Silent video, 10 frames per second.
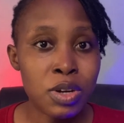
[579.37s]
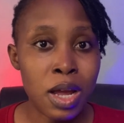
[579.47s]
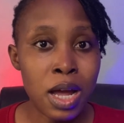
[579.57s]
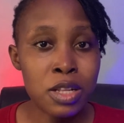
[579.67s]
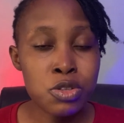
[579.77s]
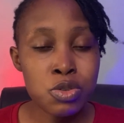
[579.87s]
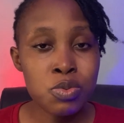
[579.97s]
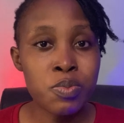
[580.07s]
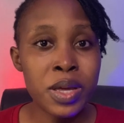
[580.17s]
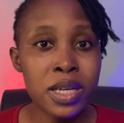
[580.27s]
And to
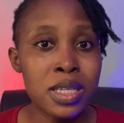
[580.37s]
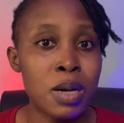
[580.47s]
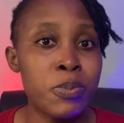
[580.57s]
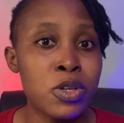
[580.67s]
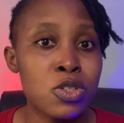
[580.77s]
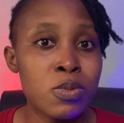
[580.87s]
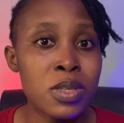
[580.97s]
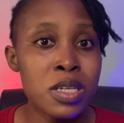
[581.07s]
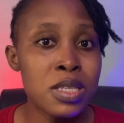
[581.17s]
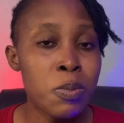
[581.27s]
make the application,
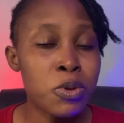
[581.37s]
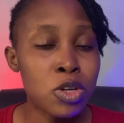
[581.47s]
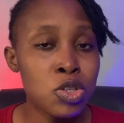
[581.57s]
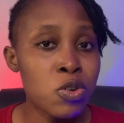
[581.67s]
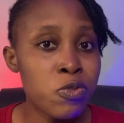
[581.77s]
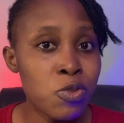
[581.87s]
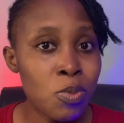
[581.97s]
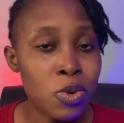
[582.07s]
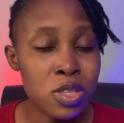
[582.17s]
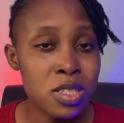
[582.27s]
sometimes the application form,
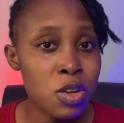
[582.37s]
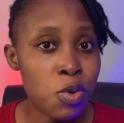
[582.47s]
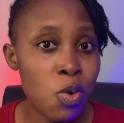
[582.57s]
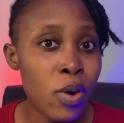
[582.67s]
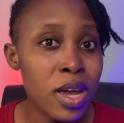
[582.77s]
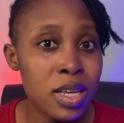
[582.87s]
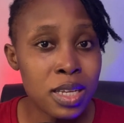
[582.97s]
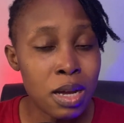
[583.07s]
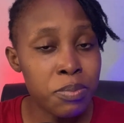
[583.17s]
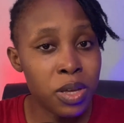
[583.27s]
because it's a required, it
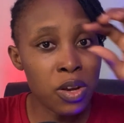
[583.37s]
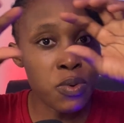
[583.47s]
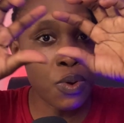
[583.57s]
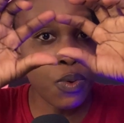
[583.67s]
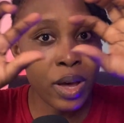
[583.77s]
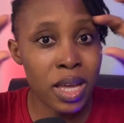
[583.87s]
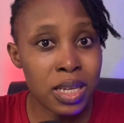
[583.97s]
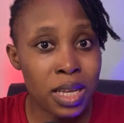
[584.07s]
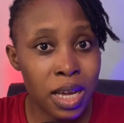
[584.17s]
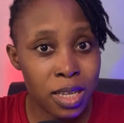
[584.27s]
can be a
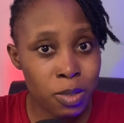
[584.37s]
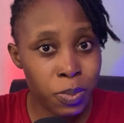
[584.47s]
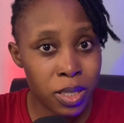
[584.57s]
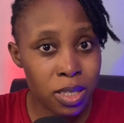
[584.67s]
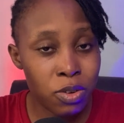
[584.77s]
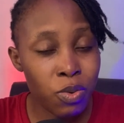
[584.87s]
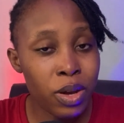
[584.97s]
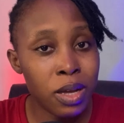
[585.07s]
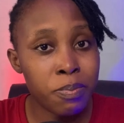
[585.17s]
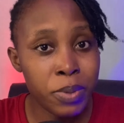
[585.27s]
required aspect, a
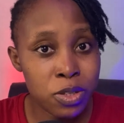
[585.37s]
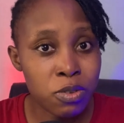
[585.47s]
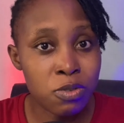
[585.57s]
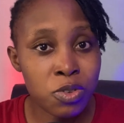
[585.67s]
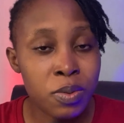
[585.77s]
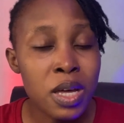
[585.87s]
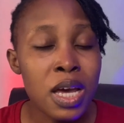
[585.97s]
required part of the form.